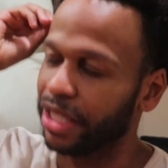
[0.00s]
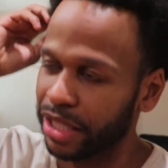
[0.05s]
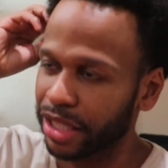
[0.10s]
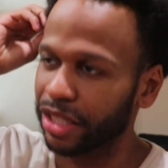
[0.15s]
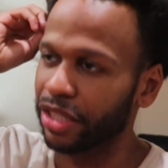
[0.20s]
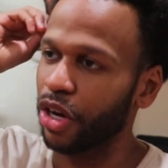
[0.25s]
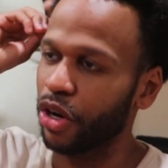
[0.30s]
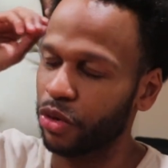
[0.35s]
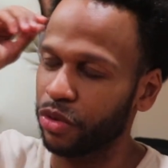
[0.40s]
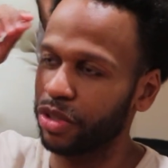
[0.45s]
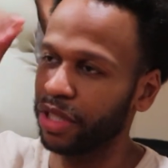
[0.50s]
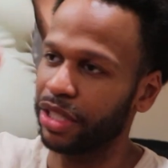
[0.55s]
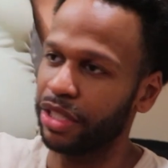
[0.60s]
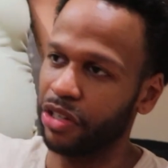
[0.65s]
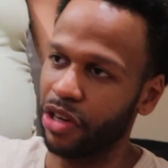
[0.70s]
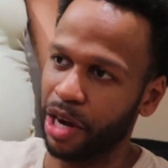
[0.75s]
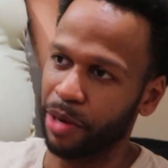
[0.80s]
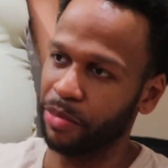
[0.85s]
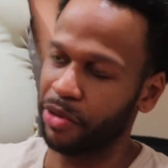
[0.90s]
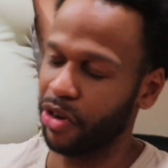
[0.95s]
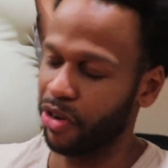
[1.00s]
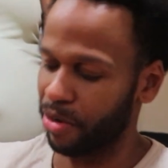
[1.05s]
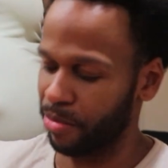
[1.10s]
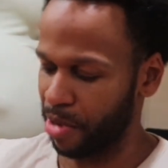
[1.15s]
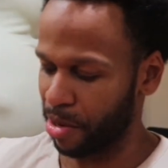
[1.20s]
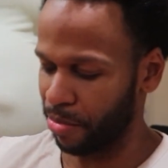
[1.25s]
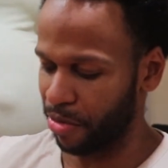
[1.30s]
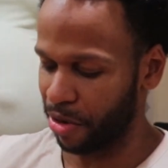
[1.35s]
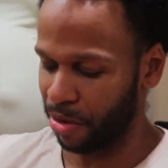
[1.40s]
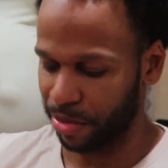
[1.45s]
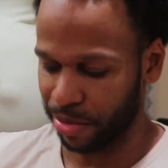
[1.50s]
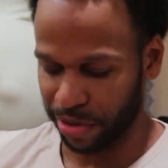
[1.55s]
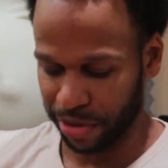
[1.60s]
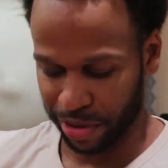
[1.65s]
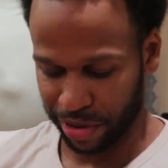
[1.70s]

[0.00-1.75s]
This is O D. No, I'm calling my barber.